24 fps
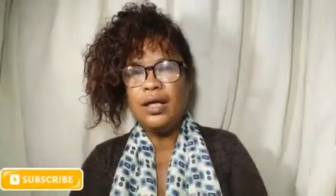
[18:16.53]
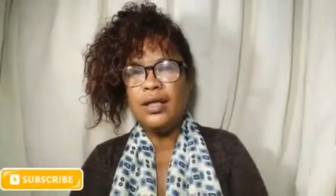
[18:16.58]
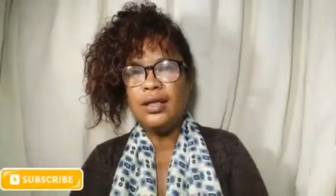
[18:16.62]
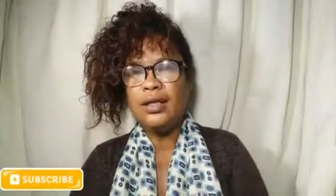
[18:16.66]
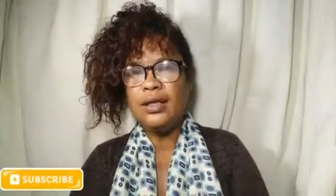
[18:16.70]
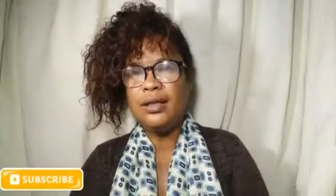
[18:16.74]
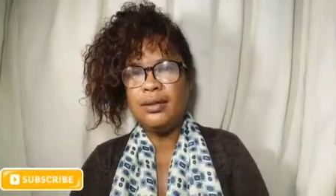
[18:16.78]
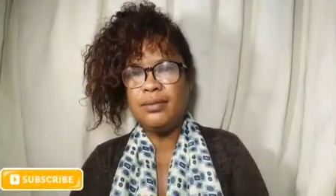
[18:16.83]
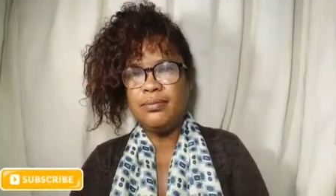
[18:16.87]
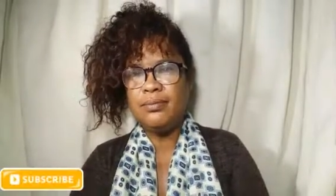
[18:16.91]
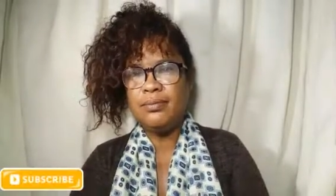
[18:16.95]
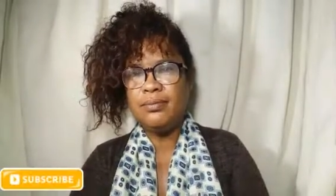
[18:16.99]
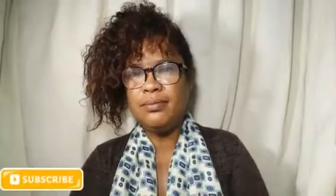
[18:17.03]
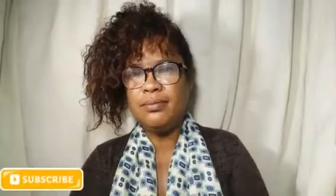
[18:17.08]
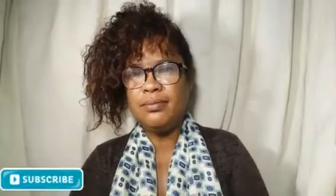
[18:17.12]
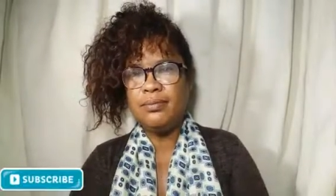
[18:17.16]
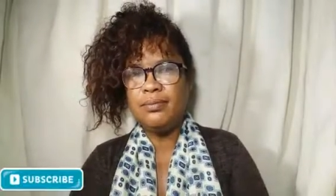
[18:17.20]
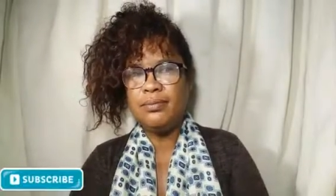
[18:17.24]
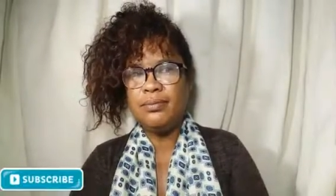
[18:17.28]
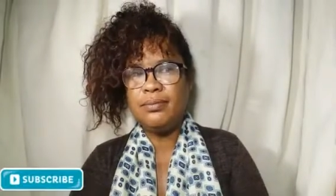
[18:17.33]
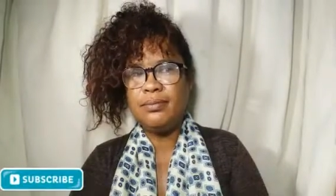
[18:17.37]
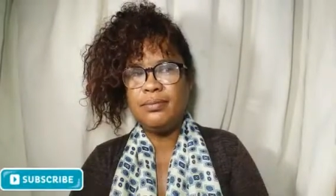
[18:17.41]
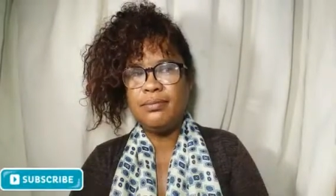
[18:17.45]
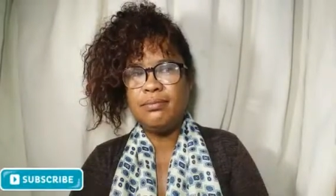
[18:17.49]
um
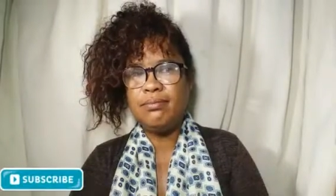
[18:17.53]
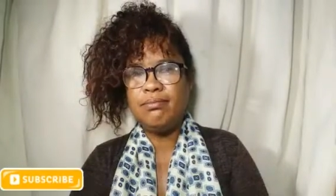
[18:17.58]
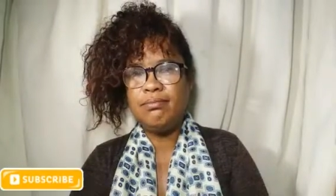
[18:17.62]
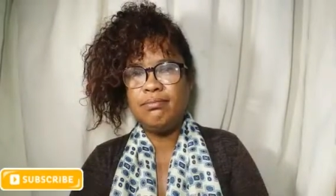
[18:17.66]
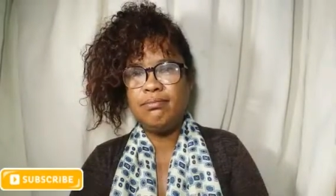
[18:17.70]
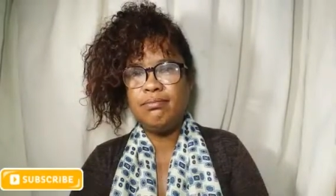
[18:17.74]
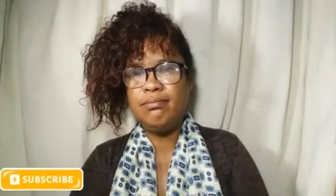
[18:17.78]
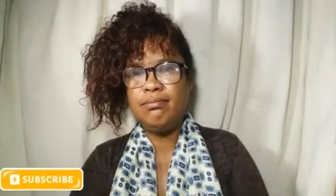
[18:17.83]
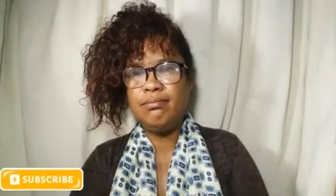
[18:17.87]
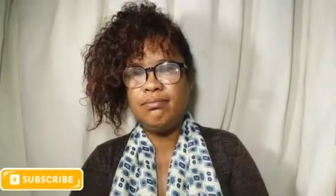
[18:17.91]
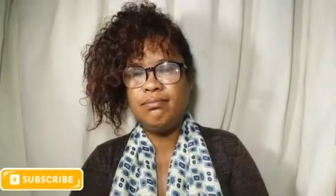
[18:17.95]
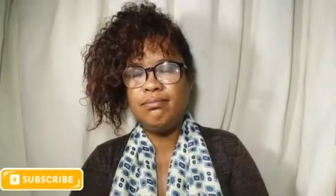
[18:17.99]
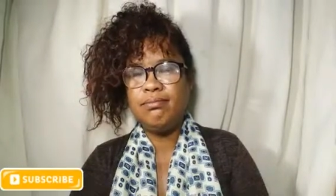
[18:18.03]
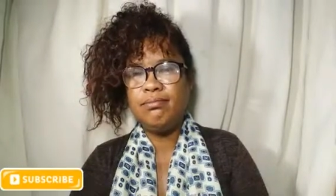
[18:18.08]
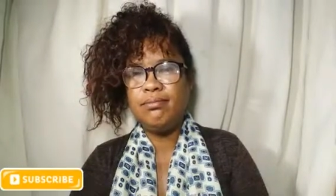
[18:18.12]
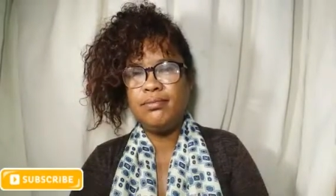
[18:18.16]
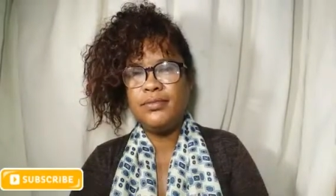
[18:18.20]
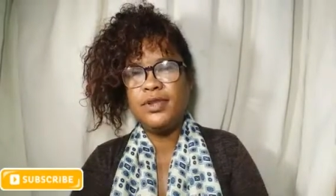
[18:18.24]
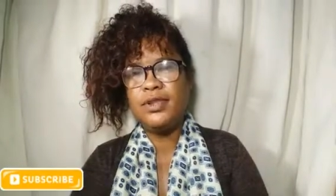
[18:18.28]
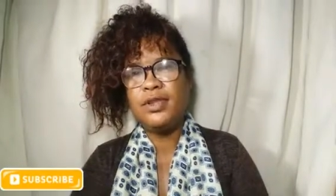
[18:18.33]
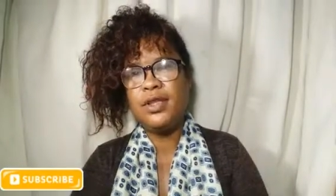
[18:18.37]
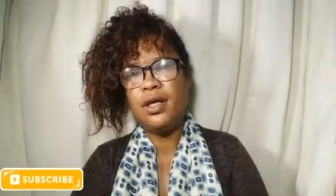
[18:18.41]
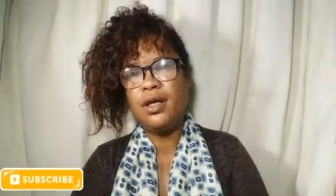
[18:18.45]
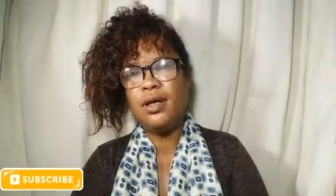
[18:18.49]

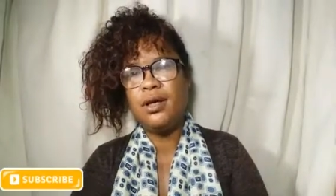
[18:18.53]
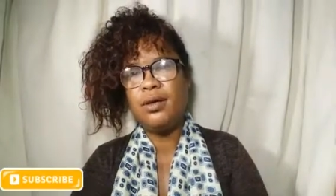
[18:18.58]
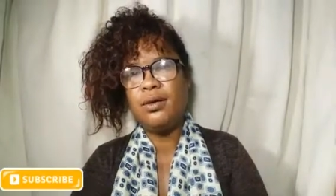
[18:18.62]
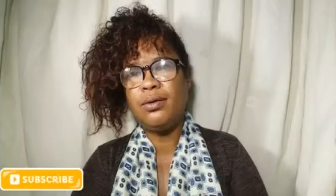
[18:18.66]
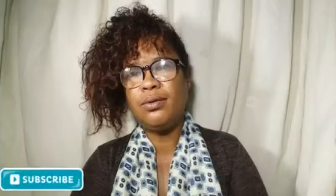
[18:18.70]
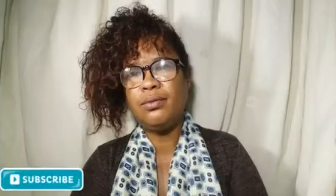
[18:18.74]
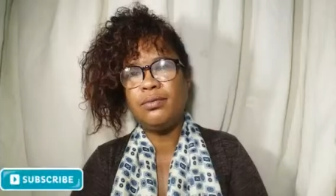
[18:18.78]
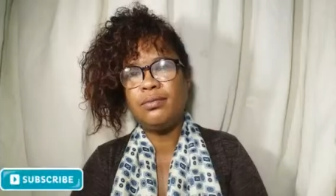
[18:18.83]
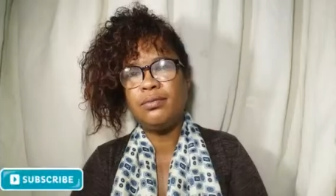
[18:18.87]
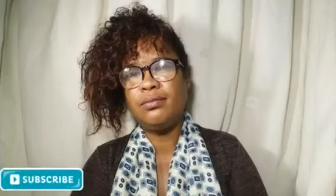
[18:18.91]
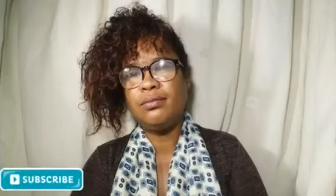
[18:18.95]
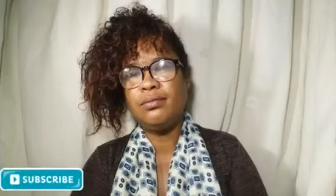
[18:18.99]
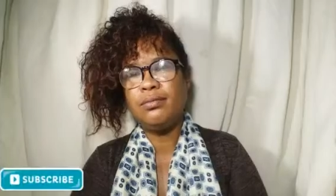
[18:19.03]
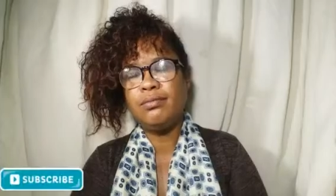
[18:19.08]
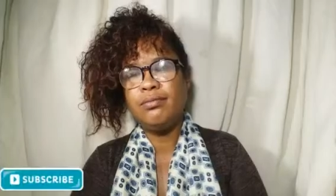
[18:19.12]
so